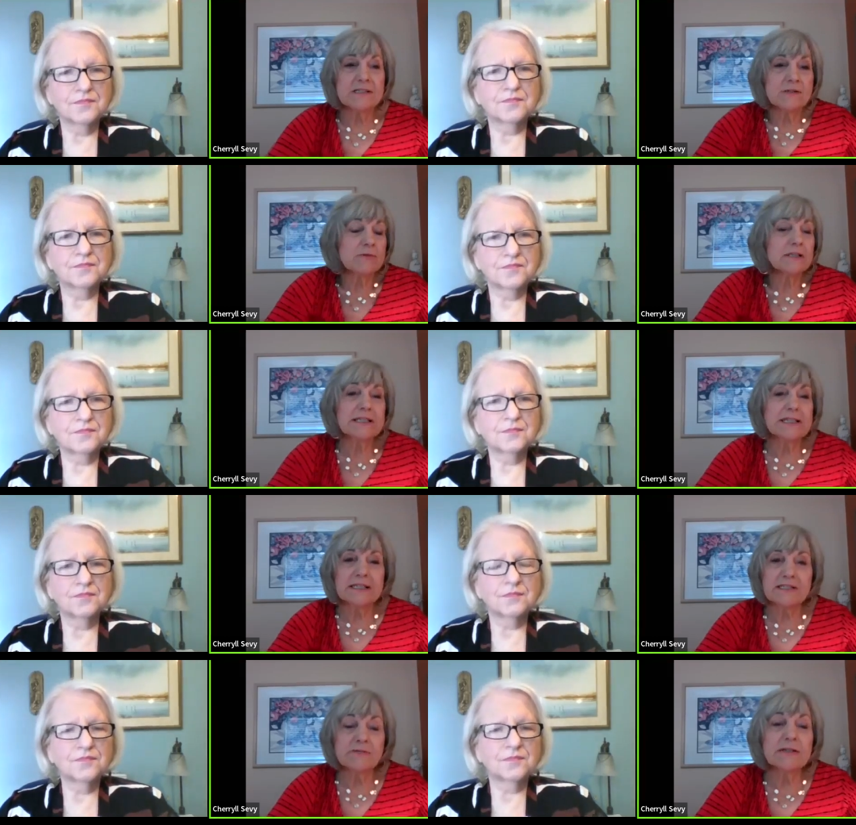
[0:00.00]
Speaker 1: it's really
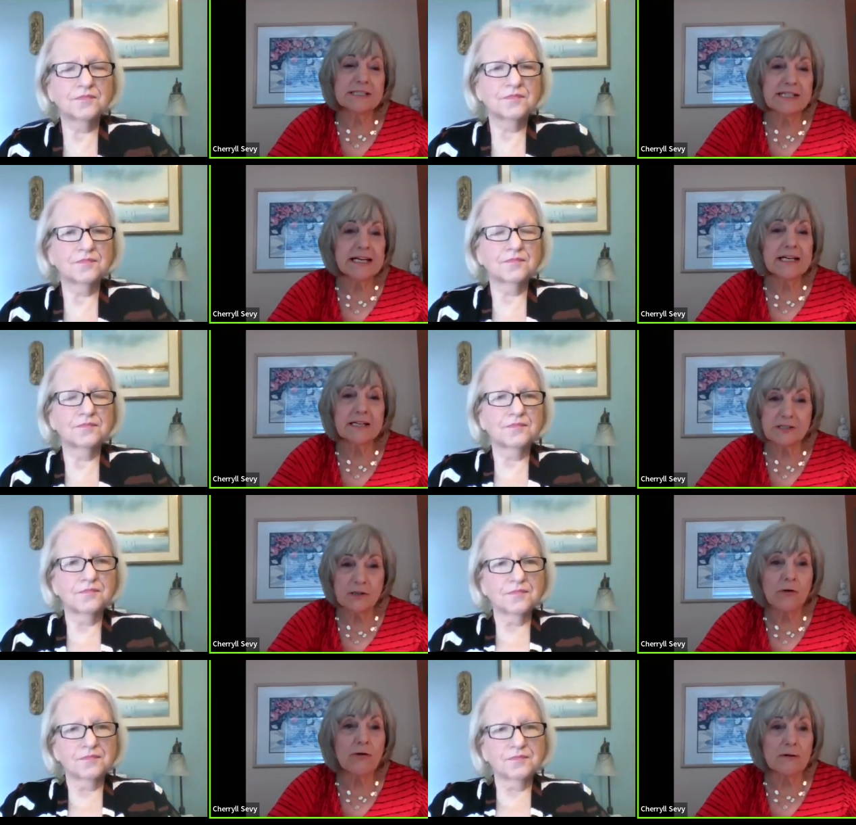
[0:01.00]
it's really taking its
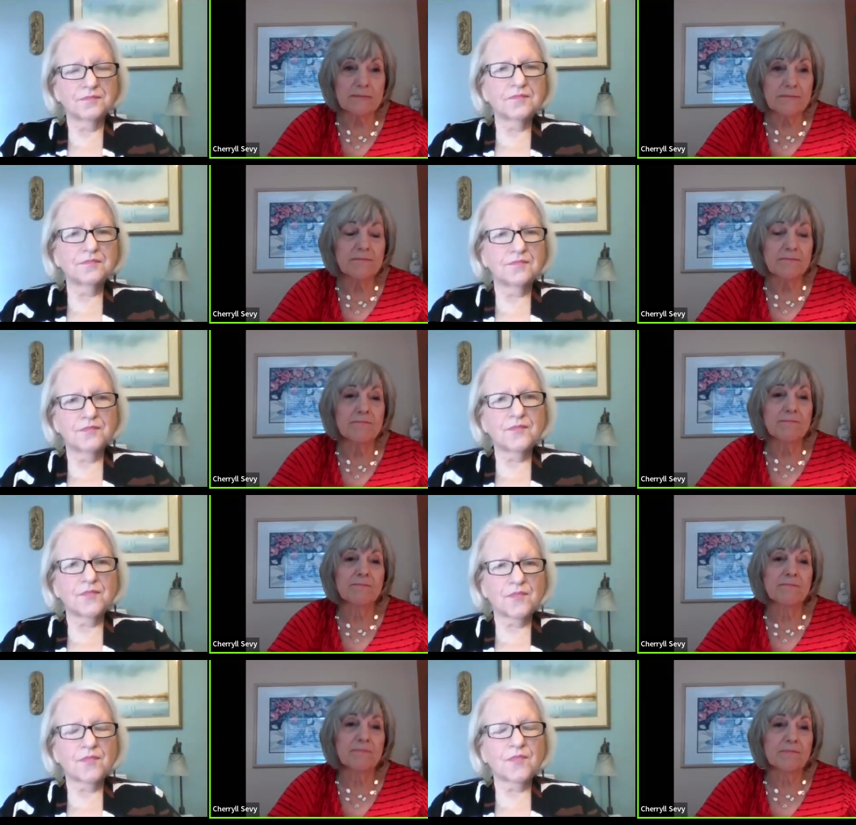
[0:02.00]
toll.
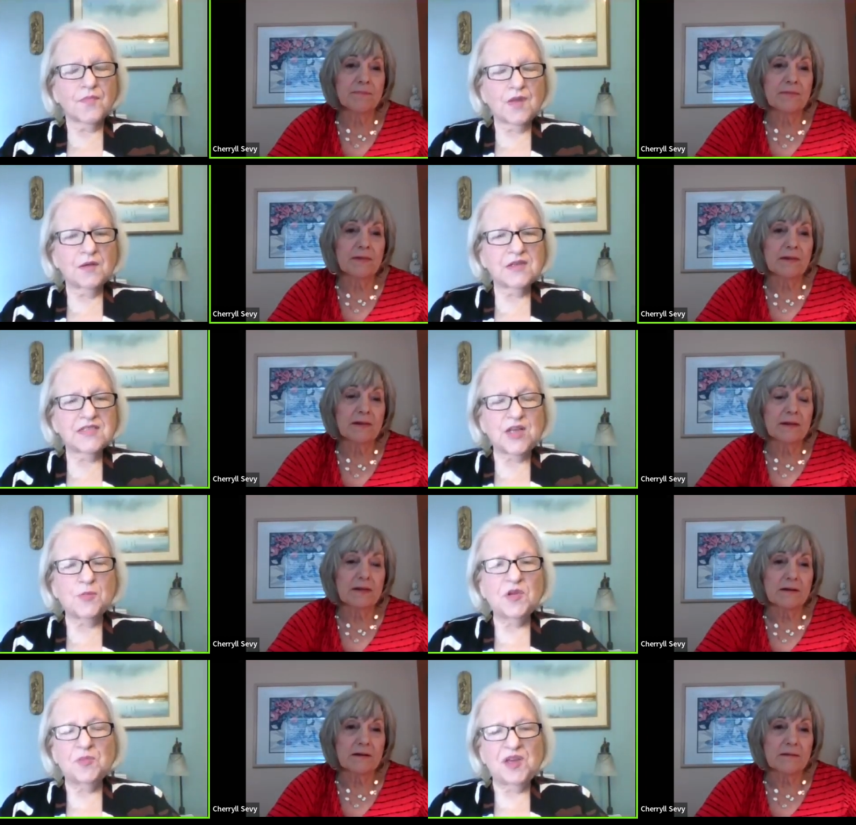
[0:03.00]
Speaker 2: So
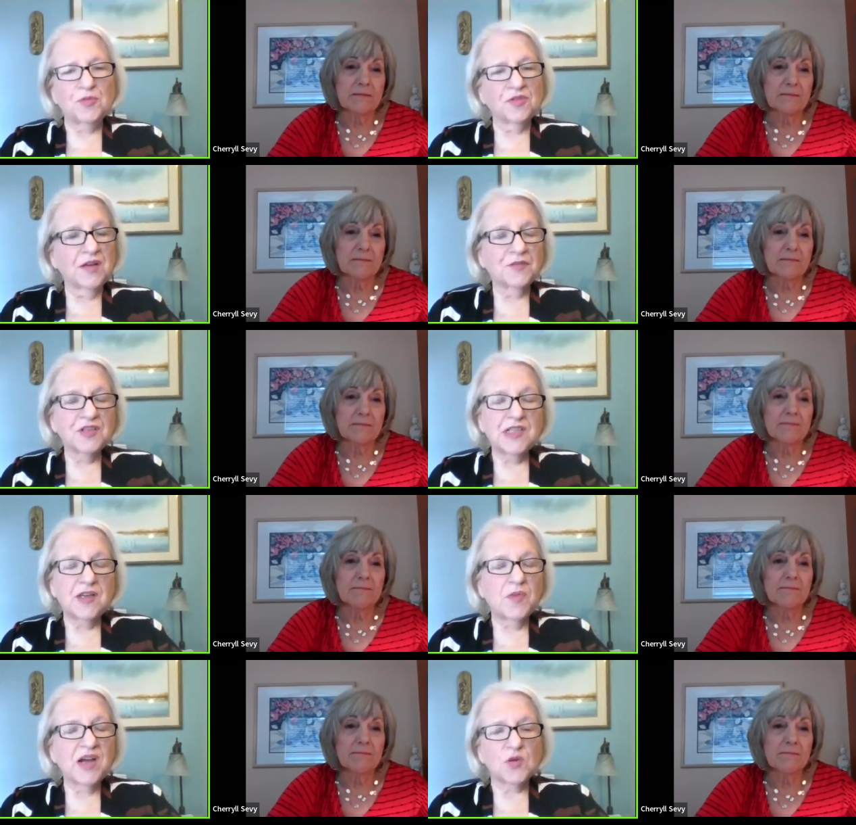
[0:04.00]
many people never did go
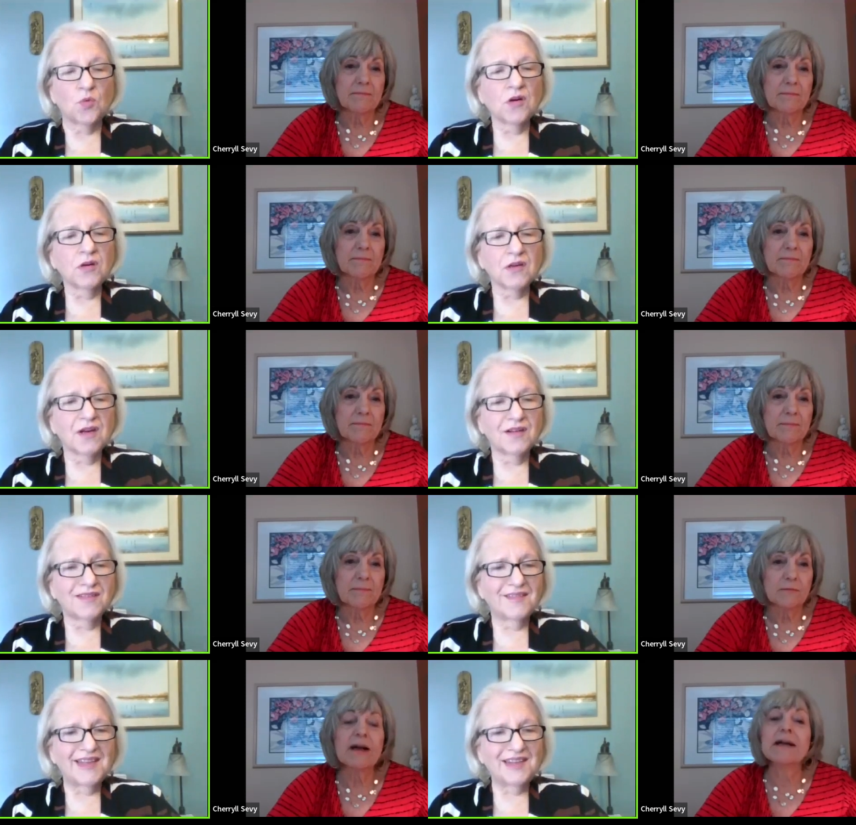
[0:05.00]
back to work.
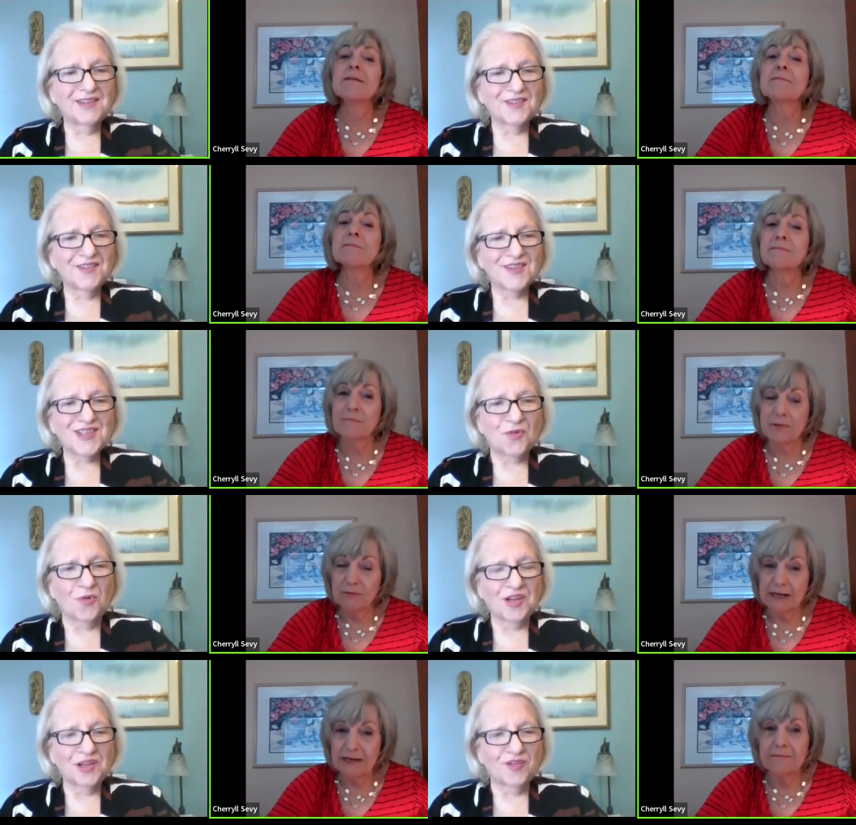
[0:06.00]
Right. right. They're still
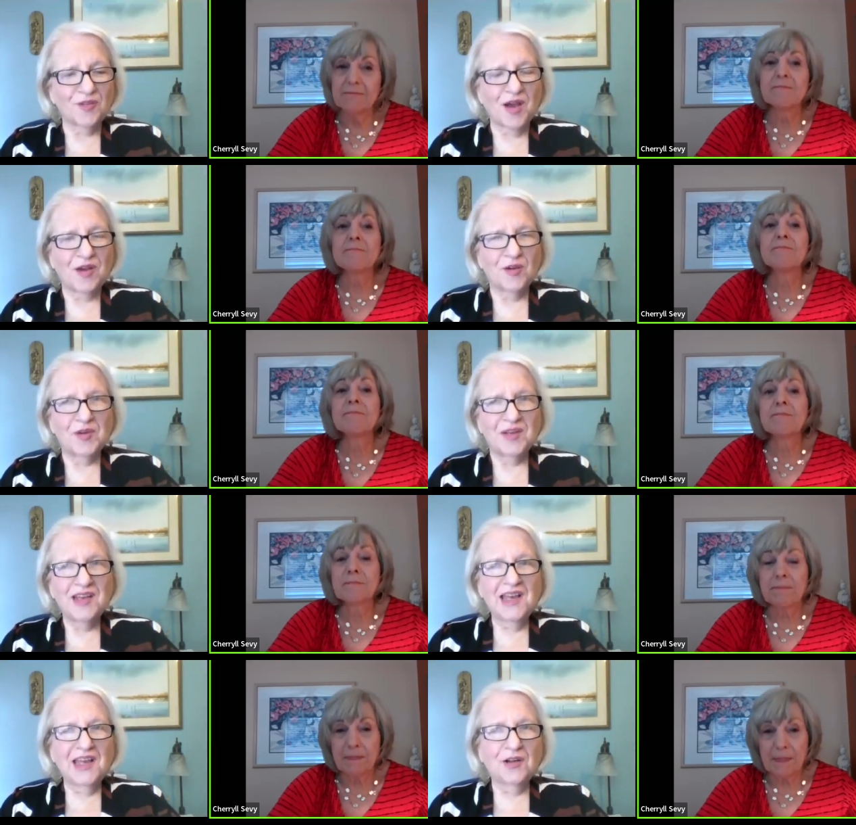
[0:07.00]
working right. from home. And,
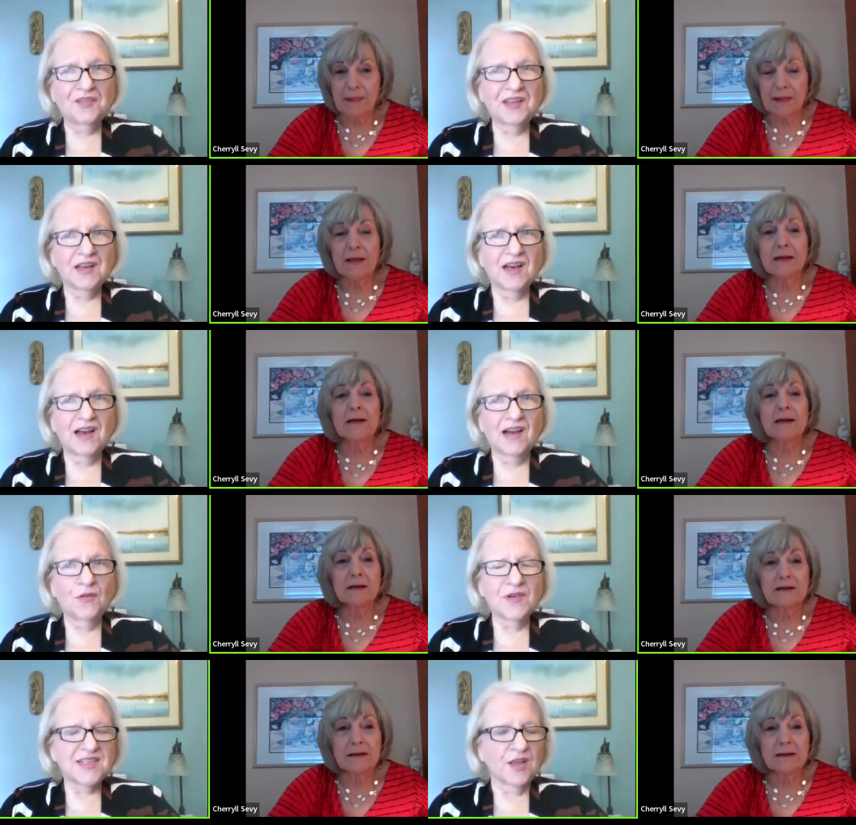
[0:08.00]
and I think I
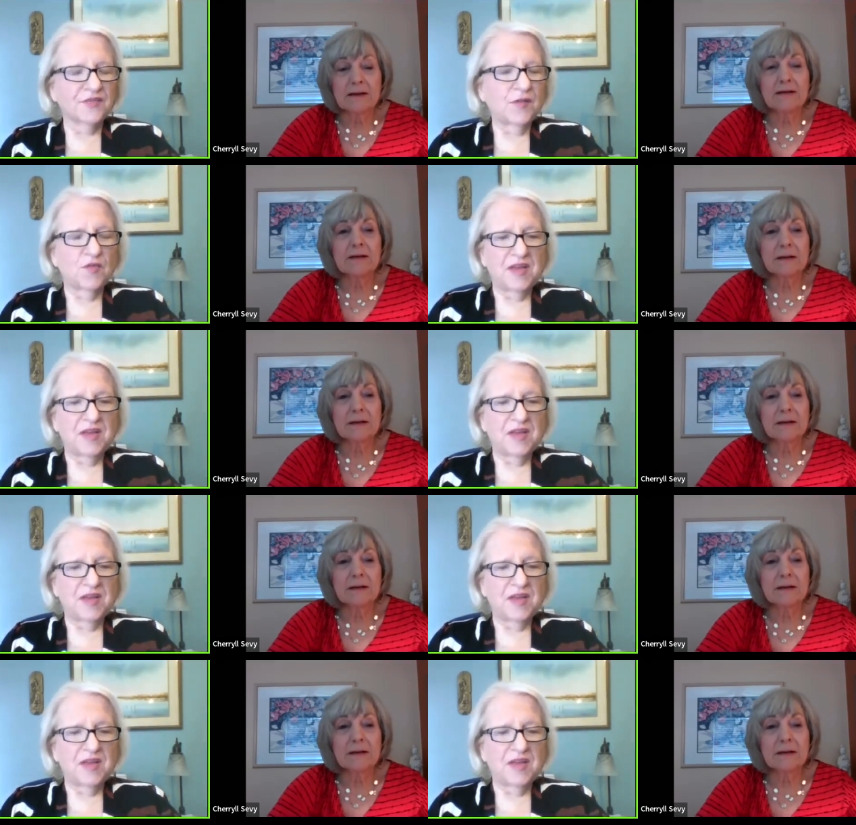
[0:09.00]
always thought that would